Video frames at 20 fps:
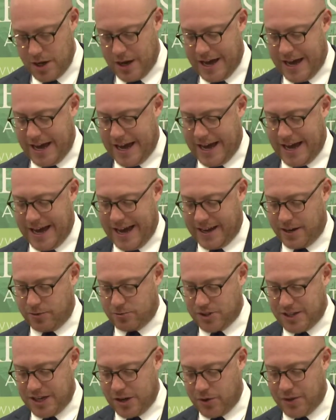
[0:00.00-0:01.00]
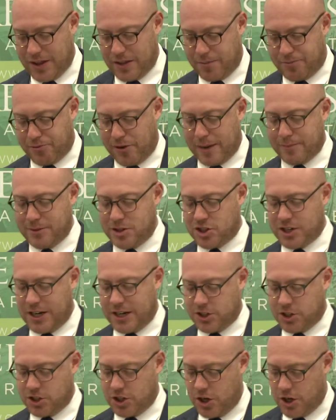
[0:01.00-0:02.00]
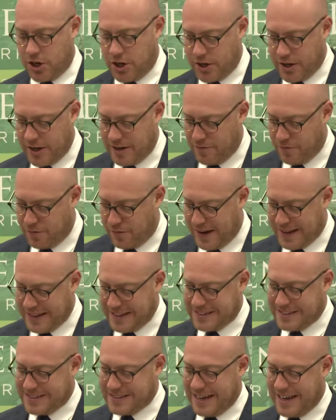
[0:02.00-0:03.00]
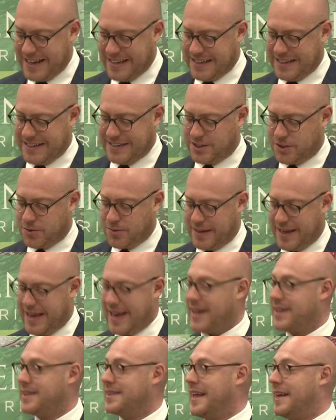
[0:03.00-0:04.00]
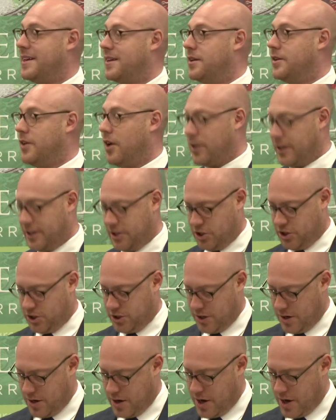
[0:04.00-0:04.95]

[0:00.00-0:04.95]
And it was held that the primary judge erred in failing to take into account that knowledge.